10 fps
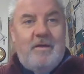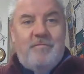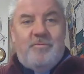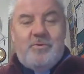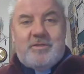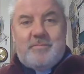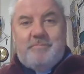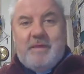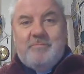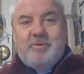
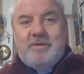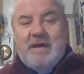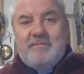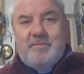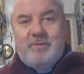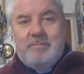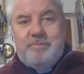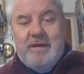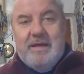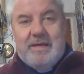Folks, I'm going to have a wee
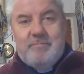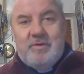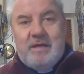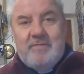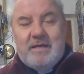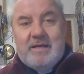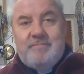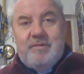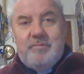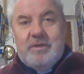break. I'm going to have a
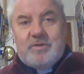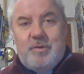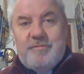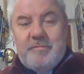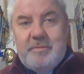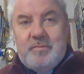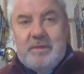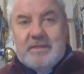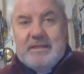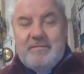couple of weeks off from
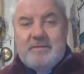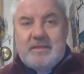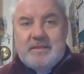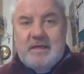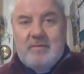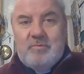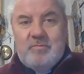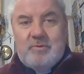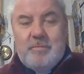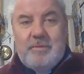midweek services. I
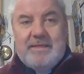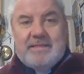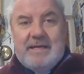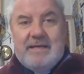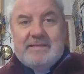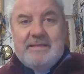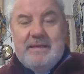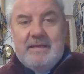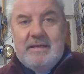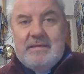won't probably start
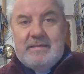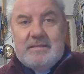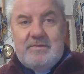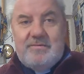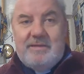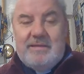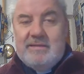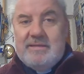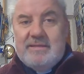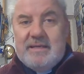until
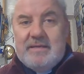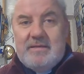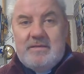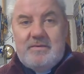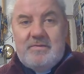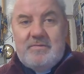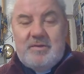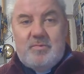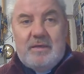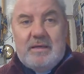the second or
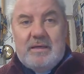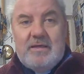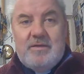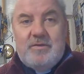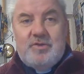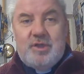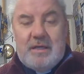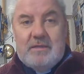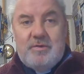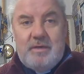third week in
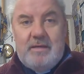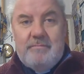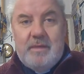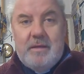January.